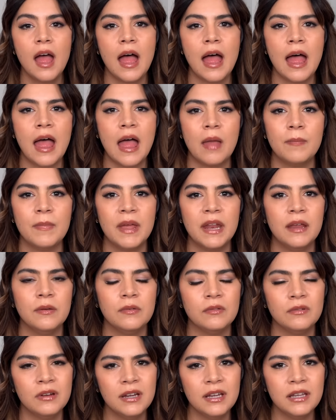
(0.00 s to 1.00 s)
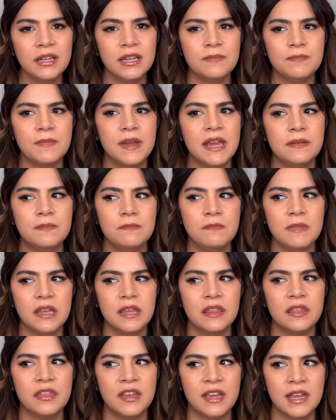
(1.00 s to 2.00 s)
And it really made
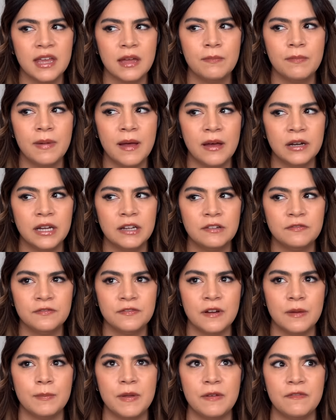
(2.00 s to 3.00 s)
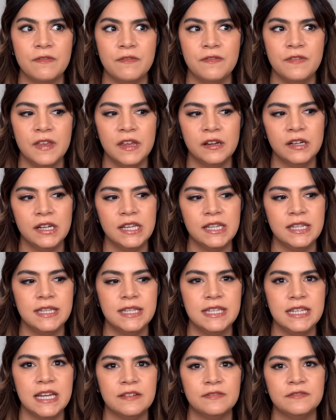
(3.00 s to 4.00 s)
me think about it from a very
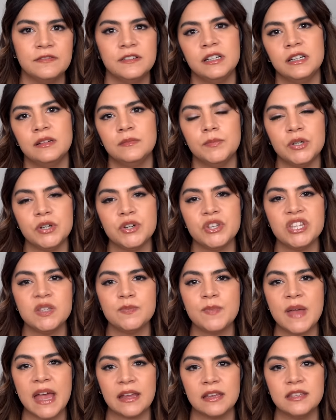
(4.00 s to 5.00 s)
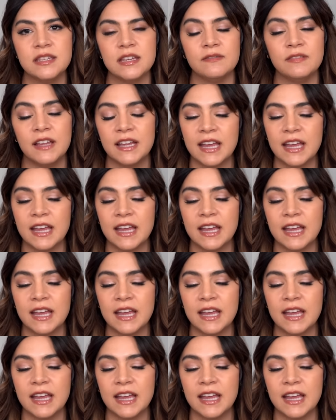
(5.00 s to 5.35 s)
different perspective,